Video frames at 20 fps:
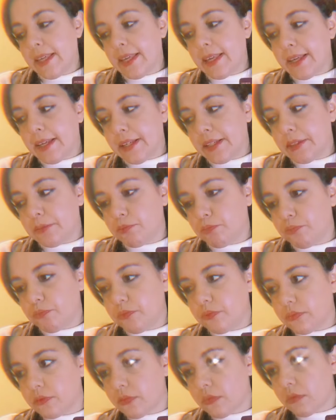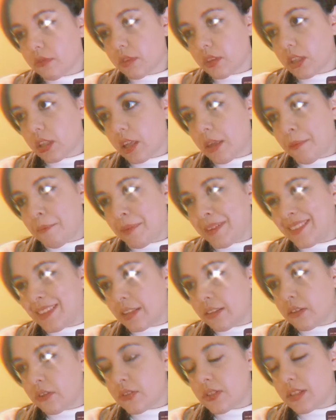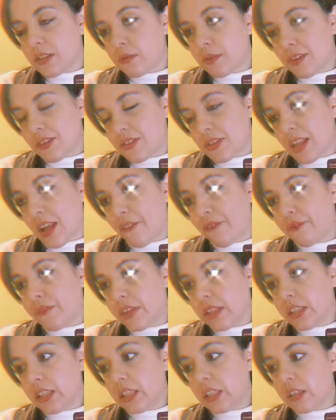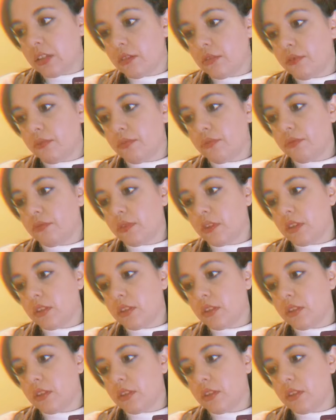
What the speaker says: But that there's that feeling of